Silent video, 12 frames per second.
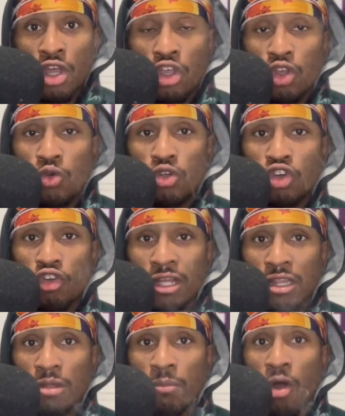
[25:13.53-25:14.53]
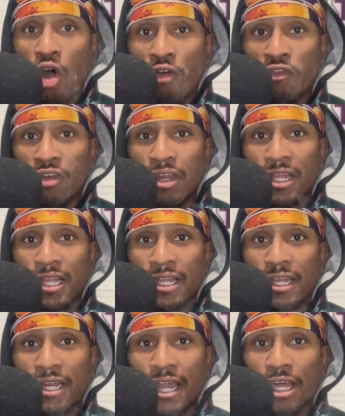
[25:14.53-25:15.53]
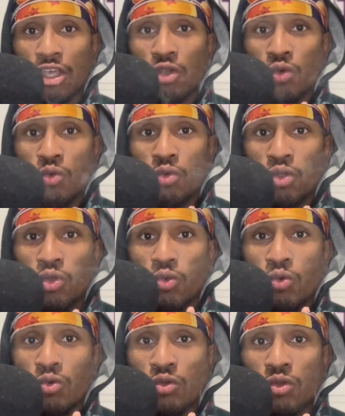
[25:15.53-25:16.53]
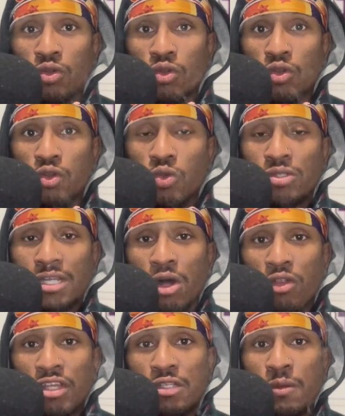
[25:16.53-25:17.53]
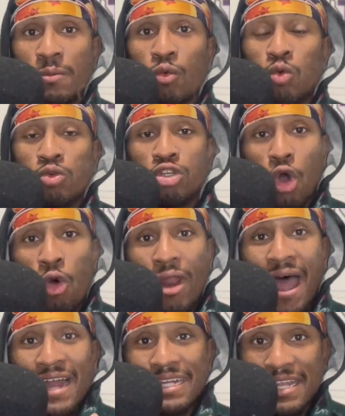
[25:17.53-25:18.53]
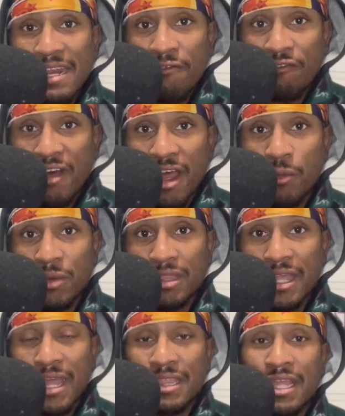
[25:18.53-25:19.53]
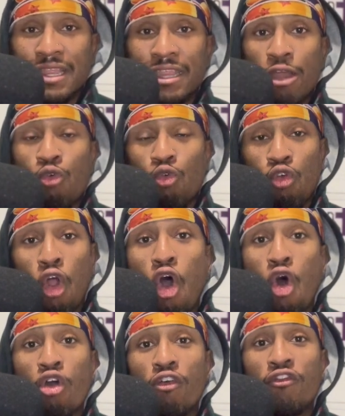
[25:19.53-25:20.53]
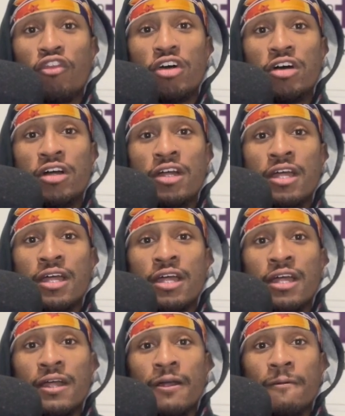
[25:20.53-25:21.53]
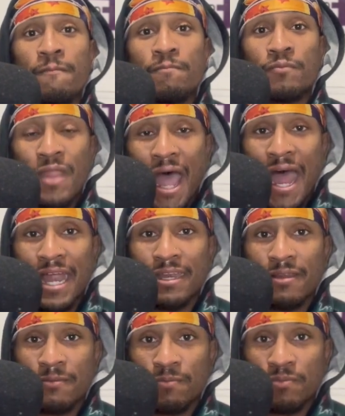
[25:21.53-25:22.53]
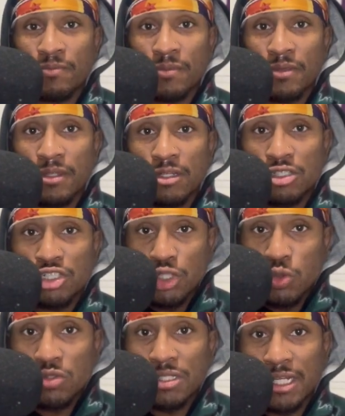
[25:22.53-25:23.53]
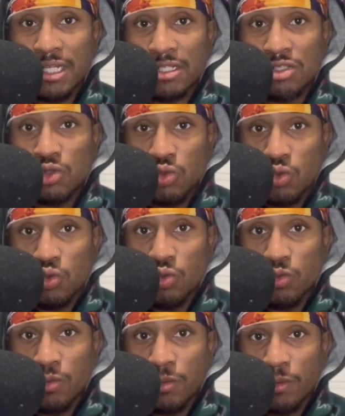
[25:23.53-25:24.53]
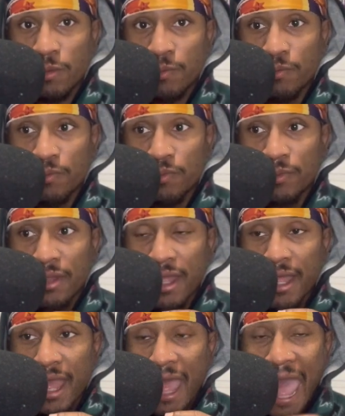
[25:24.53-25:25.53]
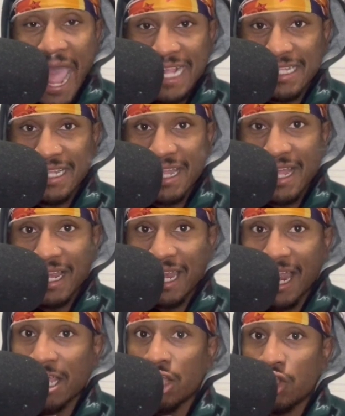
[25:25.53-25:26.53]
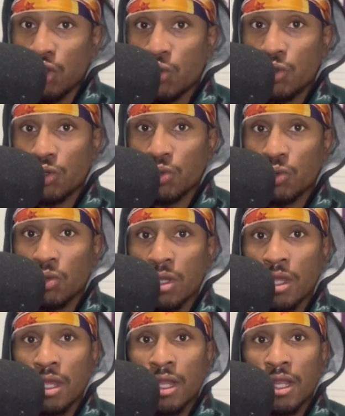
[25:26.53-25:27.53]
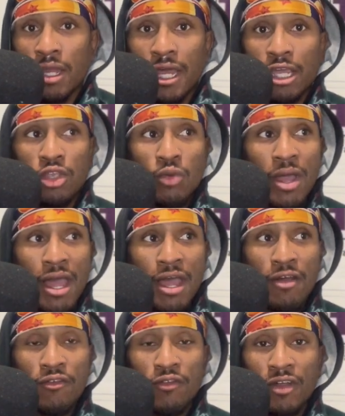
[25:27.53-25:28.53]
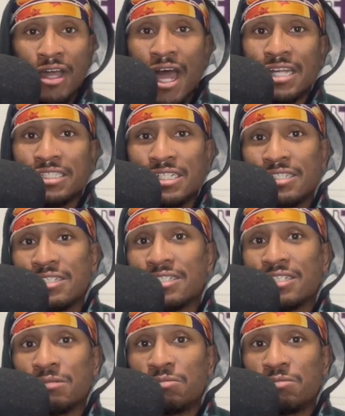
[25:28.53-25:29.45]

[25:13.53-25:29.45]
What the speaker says: you treat them awfully. Like you tell these people who don't identify with that, that they're wrong for not choosing to act like you do. Like you have conscientious